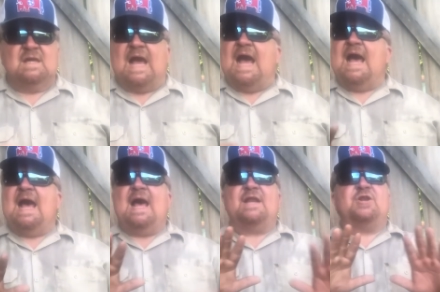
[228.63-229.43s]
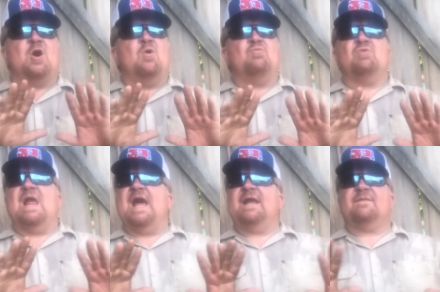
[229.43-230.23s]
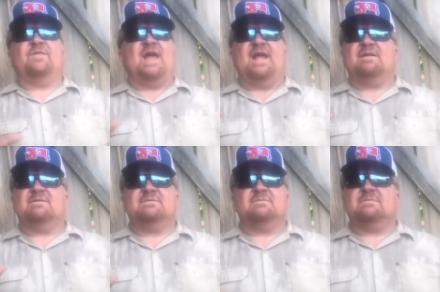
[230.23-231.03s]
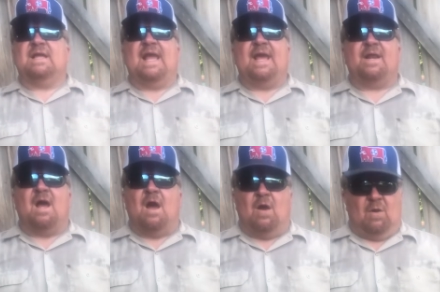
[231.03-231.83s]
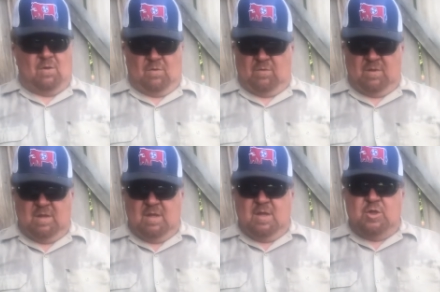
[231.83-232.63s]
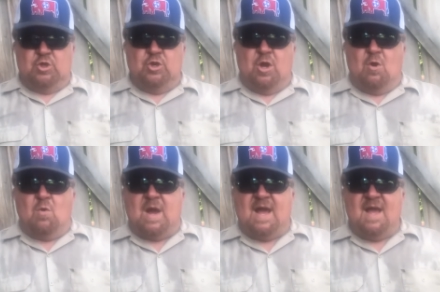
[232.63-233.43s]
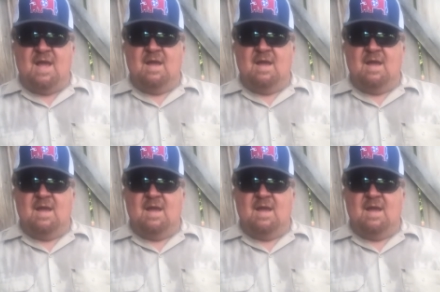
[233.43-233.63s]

I don't like that at all. You know why?